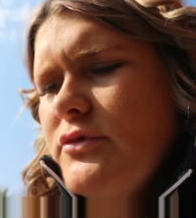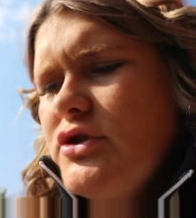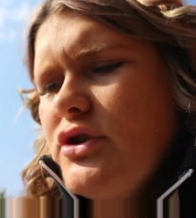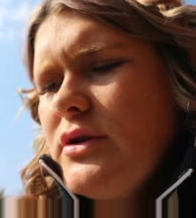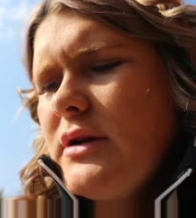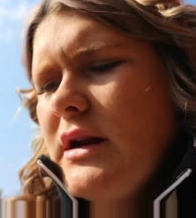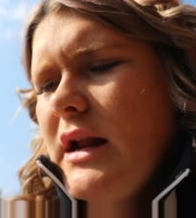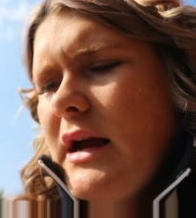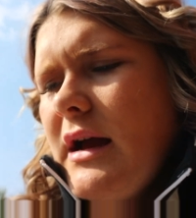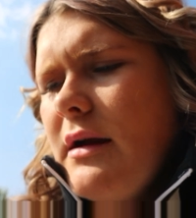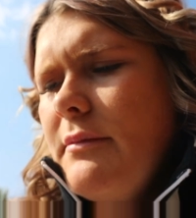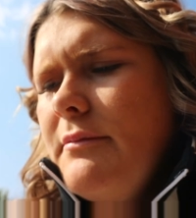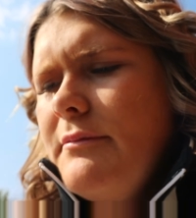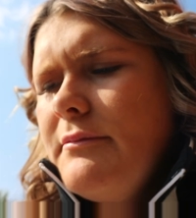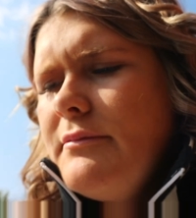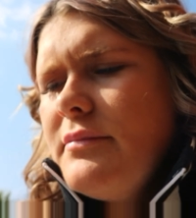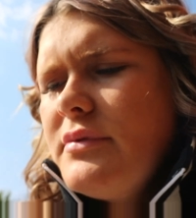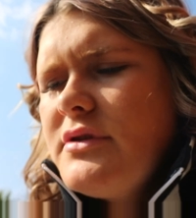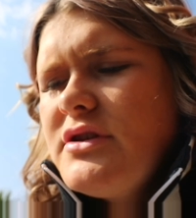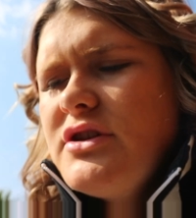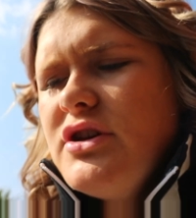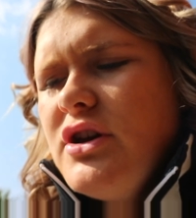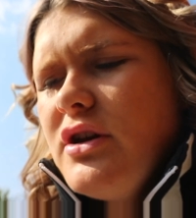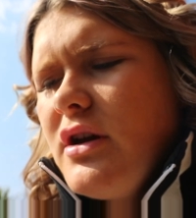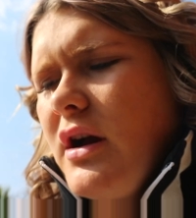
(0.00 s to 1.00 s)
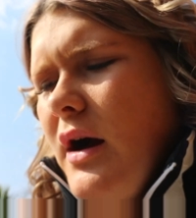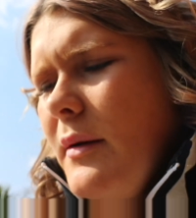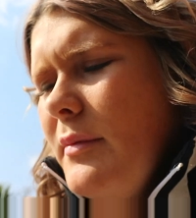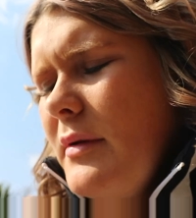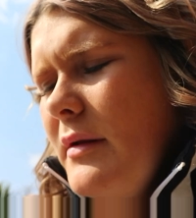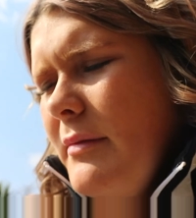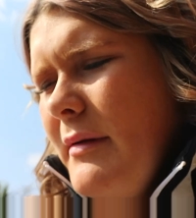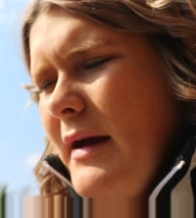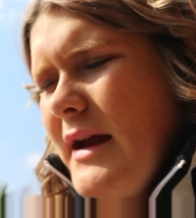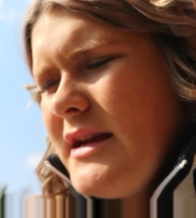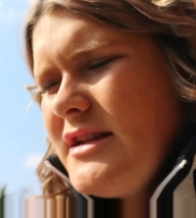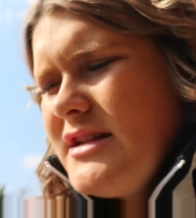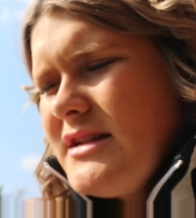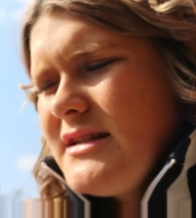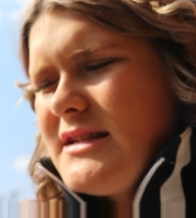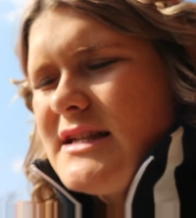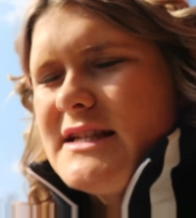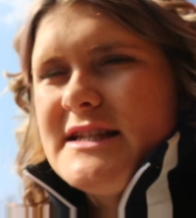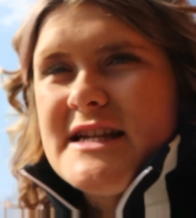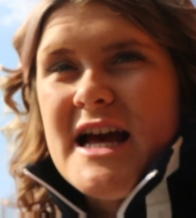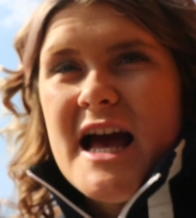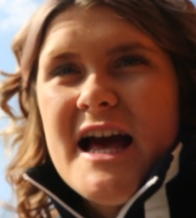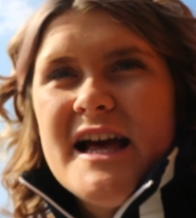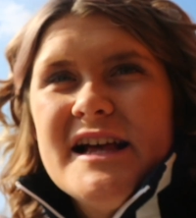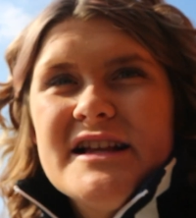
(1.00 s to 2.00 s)
doing like a couple of pages a
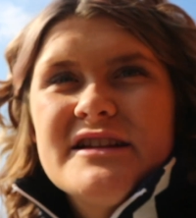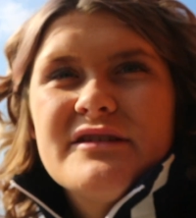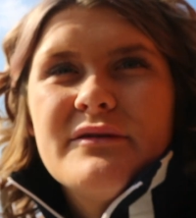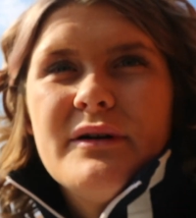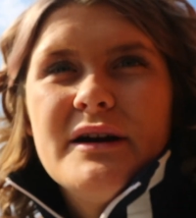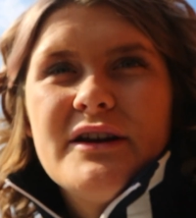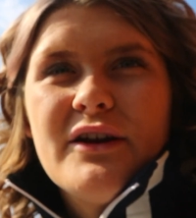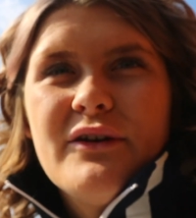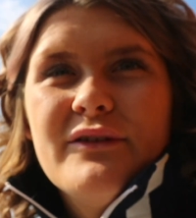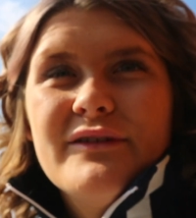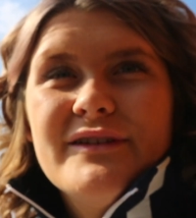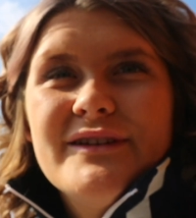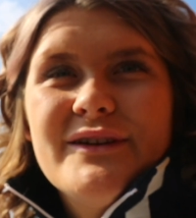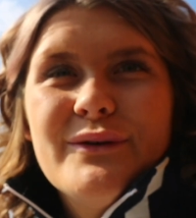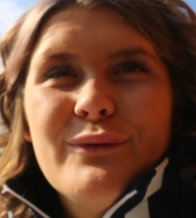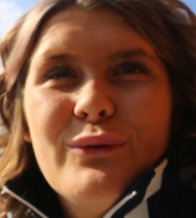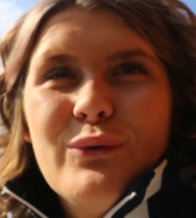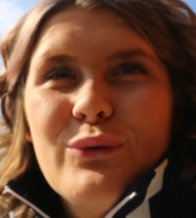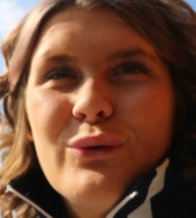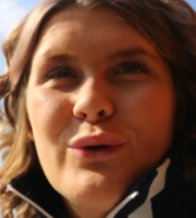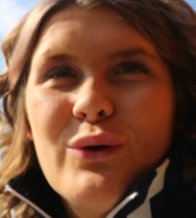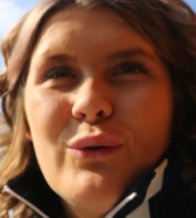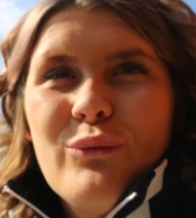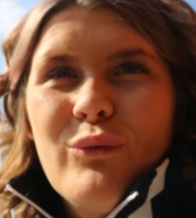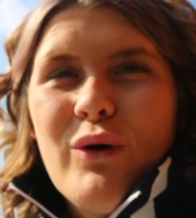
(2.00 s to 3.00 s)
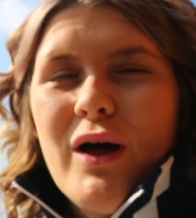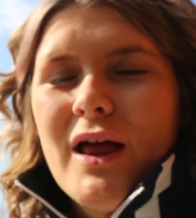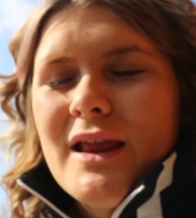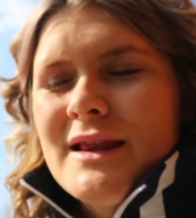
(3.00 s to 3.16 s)
day, so I don't do it all at